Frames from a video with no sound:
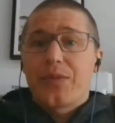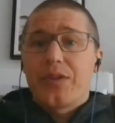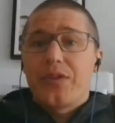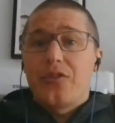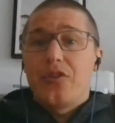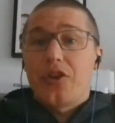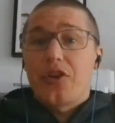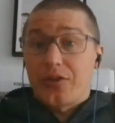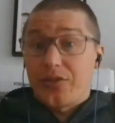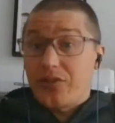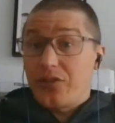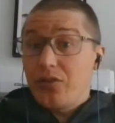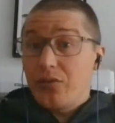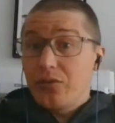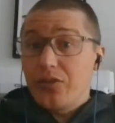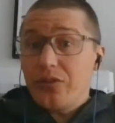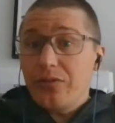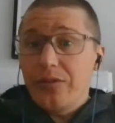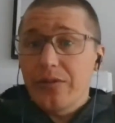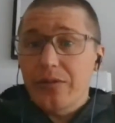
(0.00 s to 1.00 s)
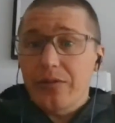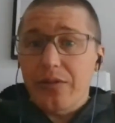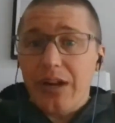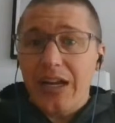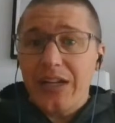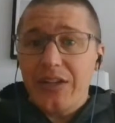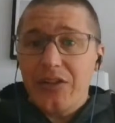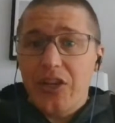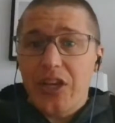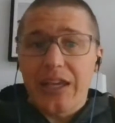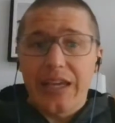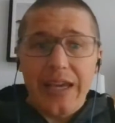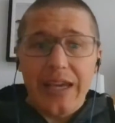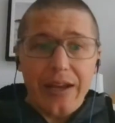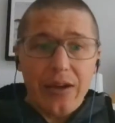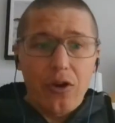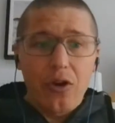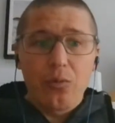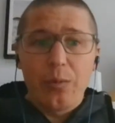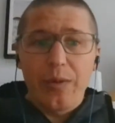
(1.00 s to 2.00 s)
you can still do it, right? You can
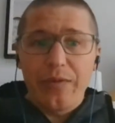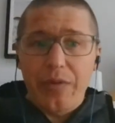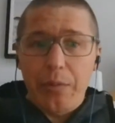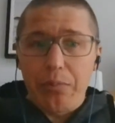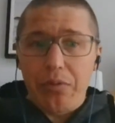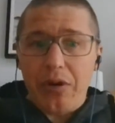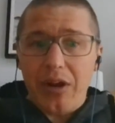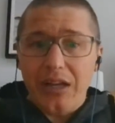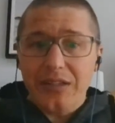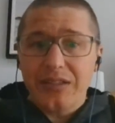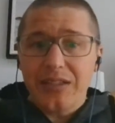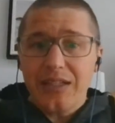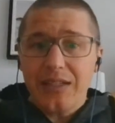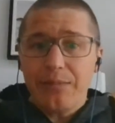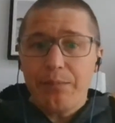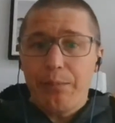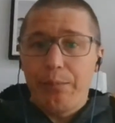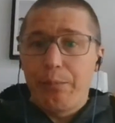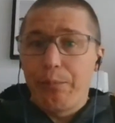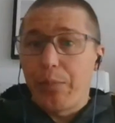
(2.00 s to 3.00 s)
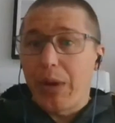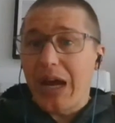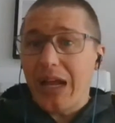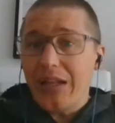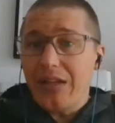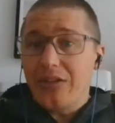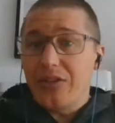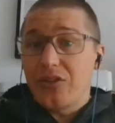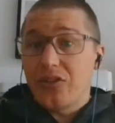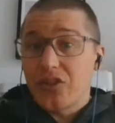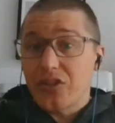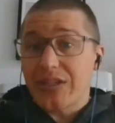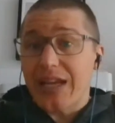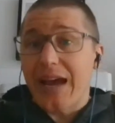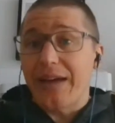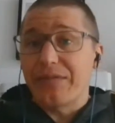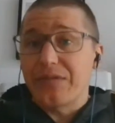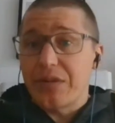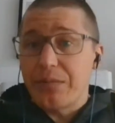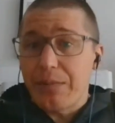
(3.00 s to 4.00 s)
get on with the pricing, but you just
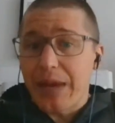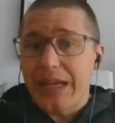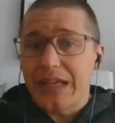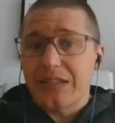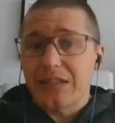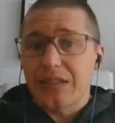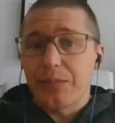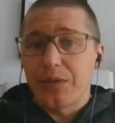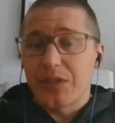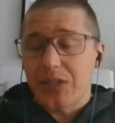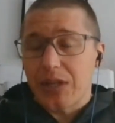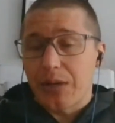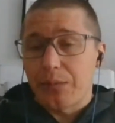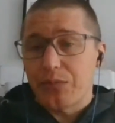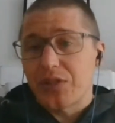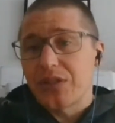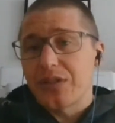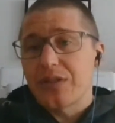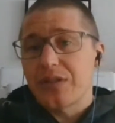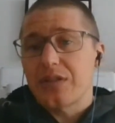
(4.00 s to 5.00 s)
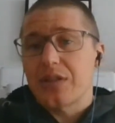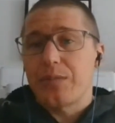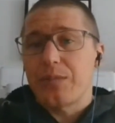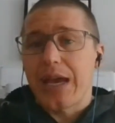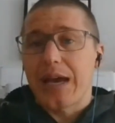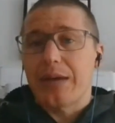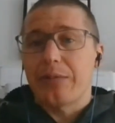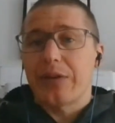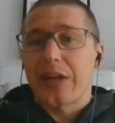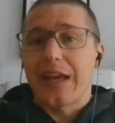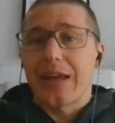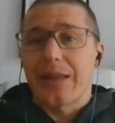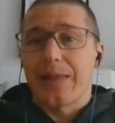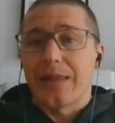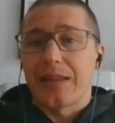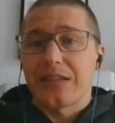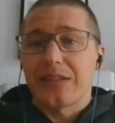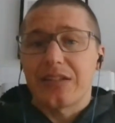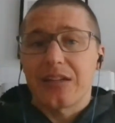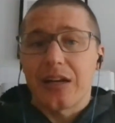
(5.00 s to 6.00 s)
have to make some assumptions to be able to get
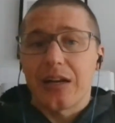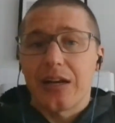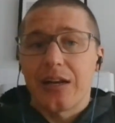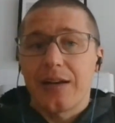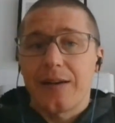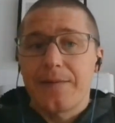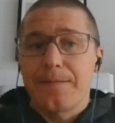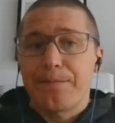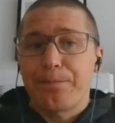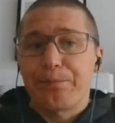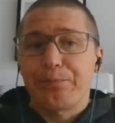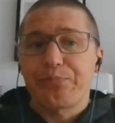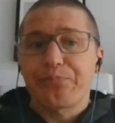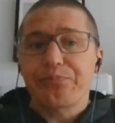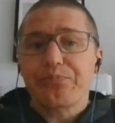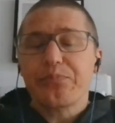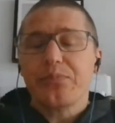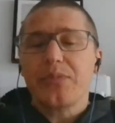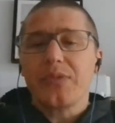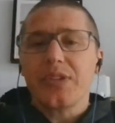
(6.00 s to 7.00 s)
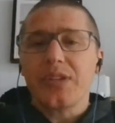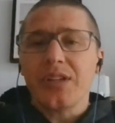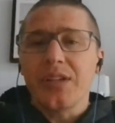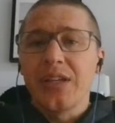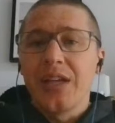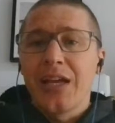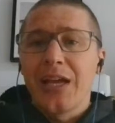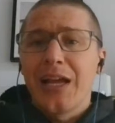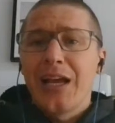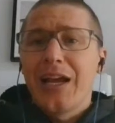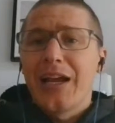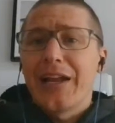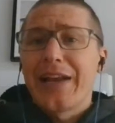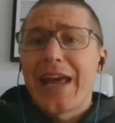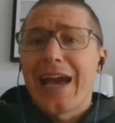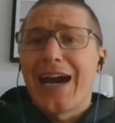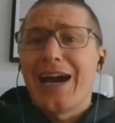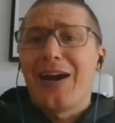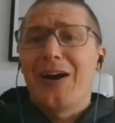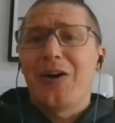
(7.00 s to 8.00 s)
this done.
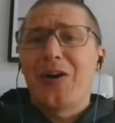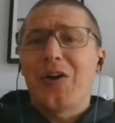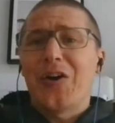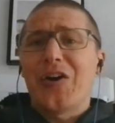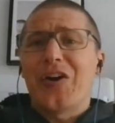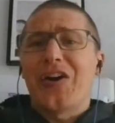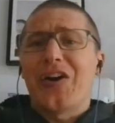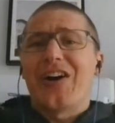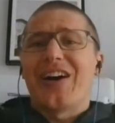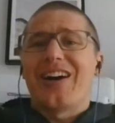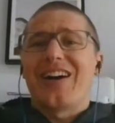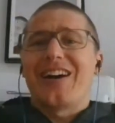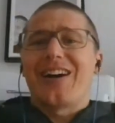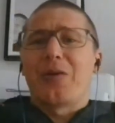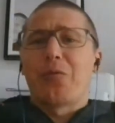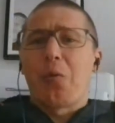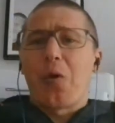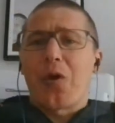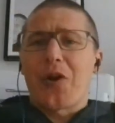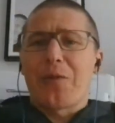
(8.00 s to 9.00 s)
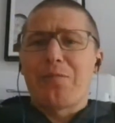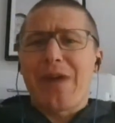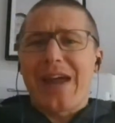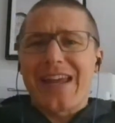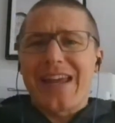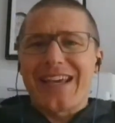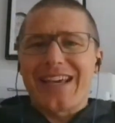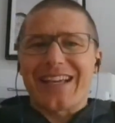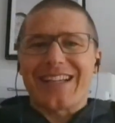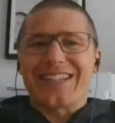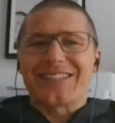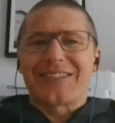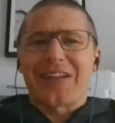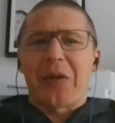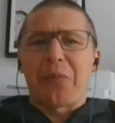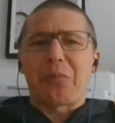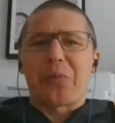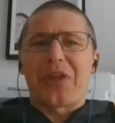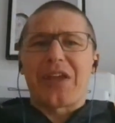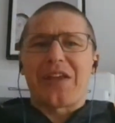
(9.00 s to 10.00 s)
Now, I want to make
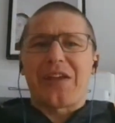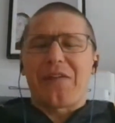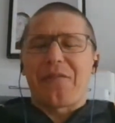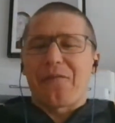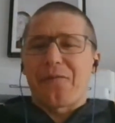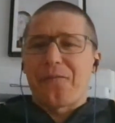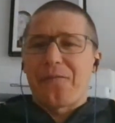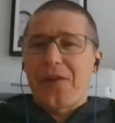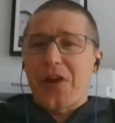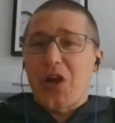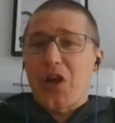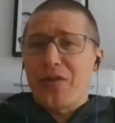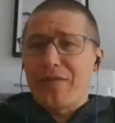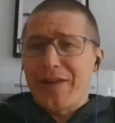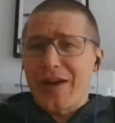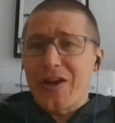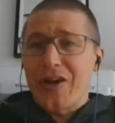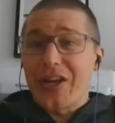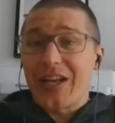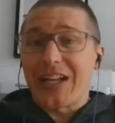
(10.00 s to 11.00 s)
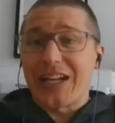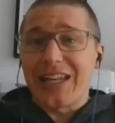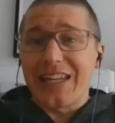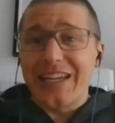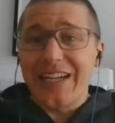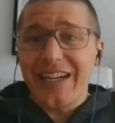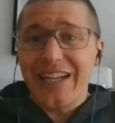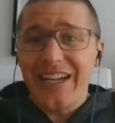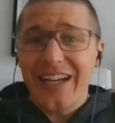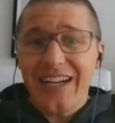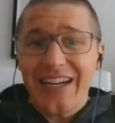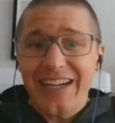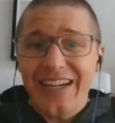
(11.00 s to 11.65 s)
something very, very clear.